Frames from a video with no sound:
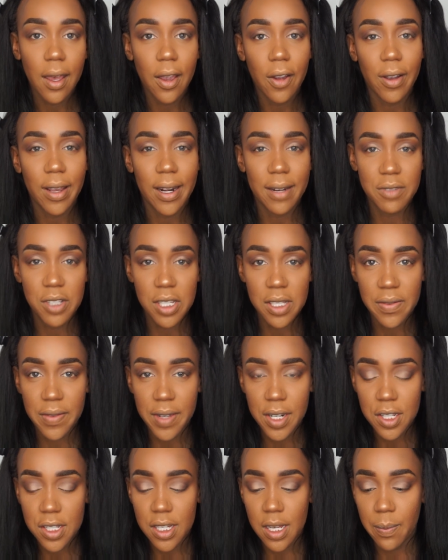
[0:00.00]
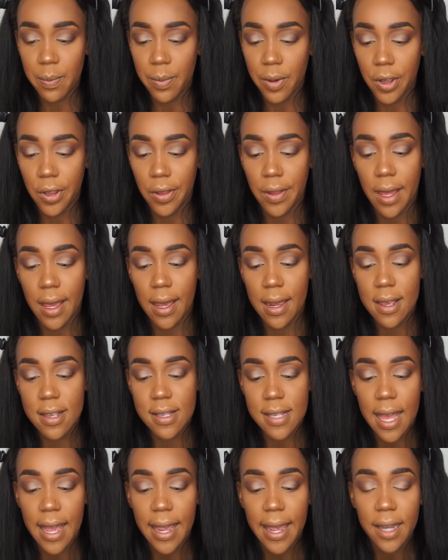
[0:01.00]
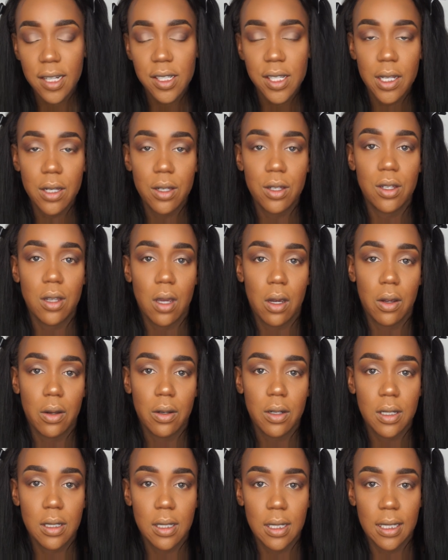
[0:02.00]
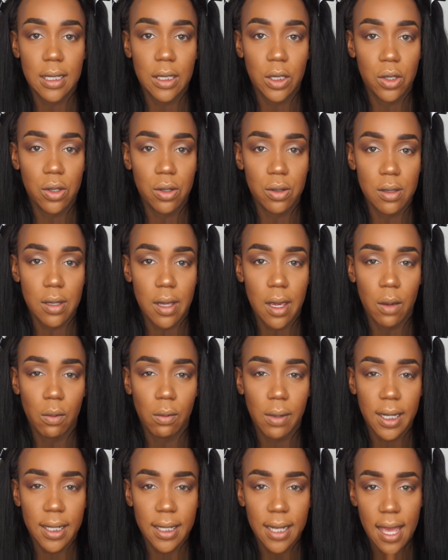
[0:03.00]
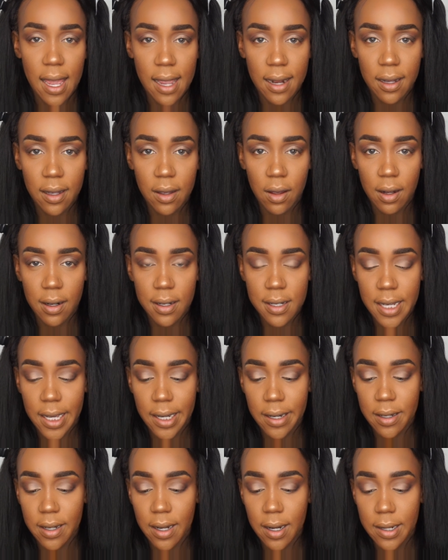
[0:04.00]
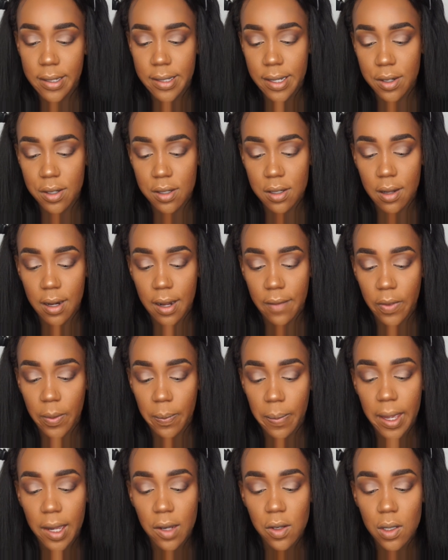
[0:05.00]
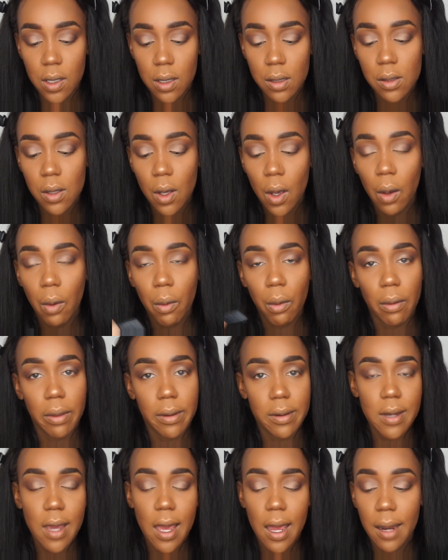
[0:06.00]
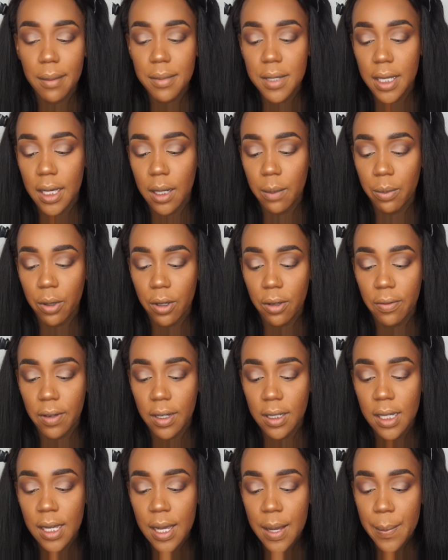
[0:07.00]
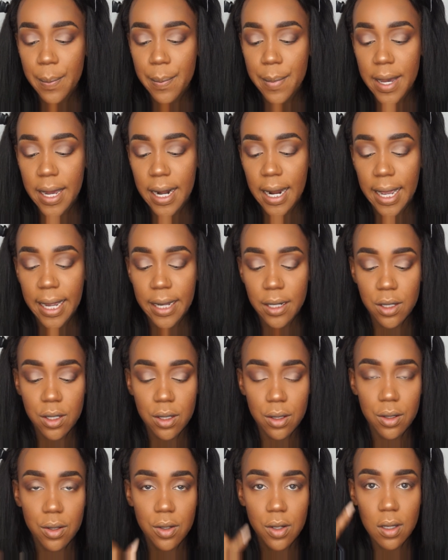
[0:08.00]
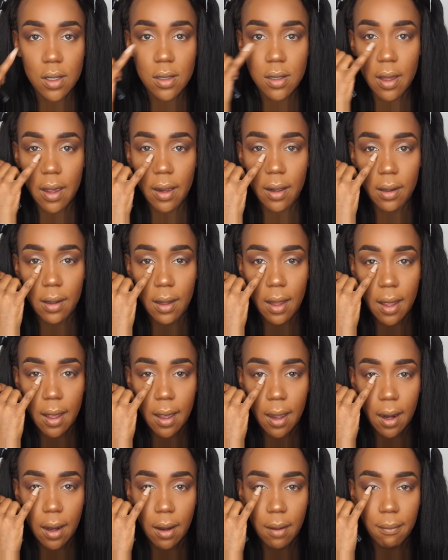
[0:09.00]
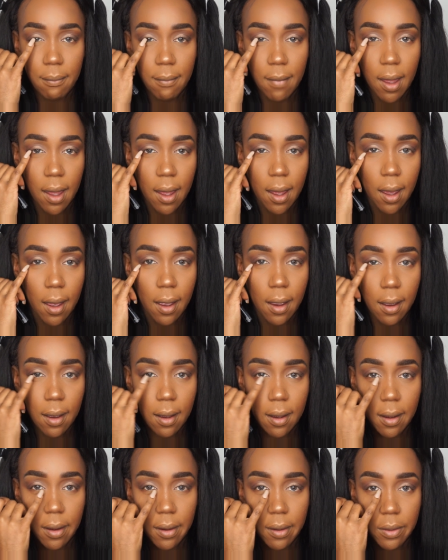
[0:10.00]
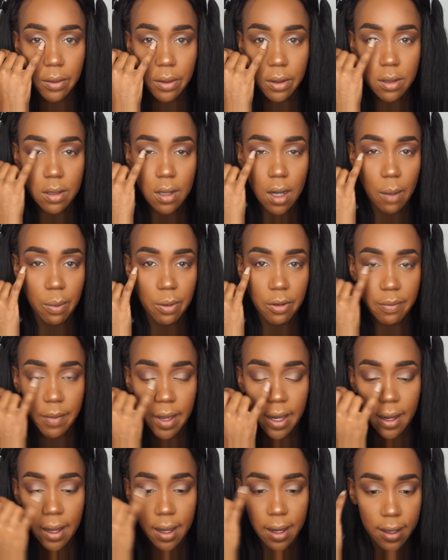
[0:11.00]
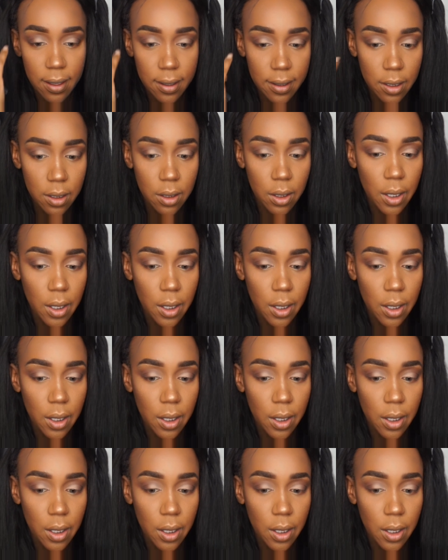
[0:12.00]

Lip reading: Alright, I've just finished up both eyes. I actually don't use a winged liner on a day-to-day because I just don't have the patience or the time to get it perfect, but I do just like line the top of my eyelid,